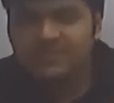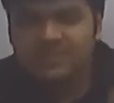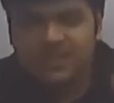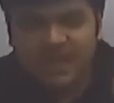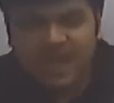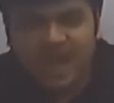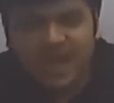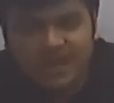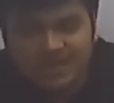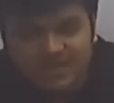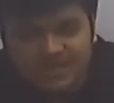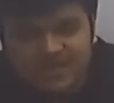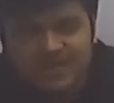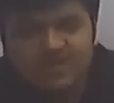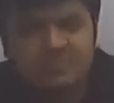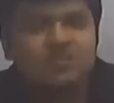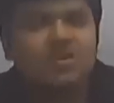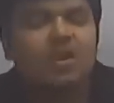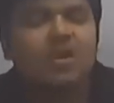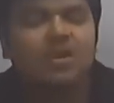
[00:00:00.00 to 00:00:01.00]
in a currency
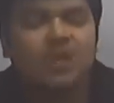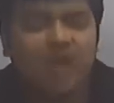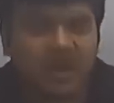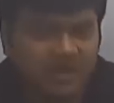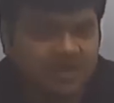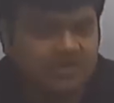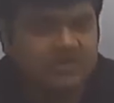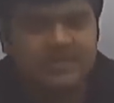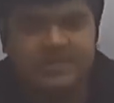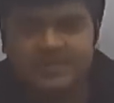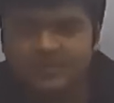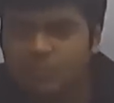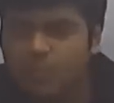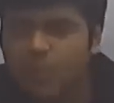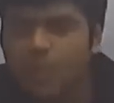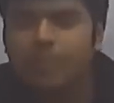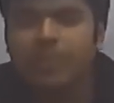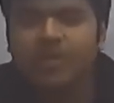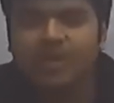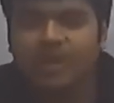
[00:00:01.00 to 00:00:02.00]

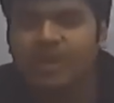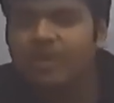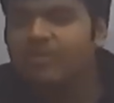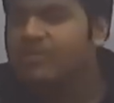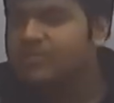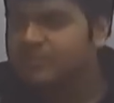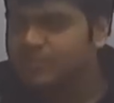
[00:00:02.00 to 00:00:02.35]
swap or an interest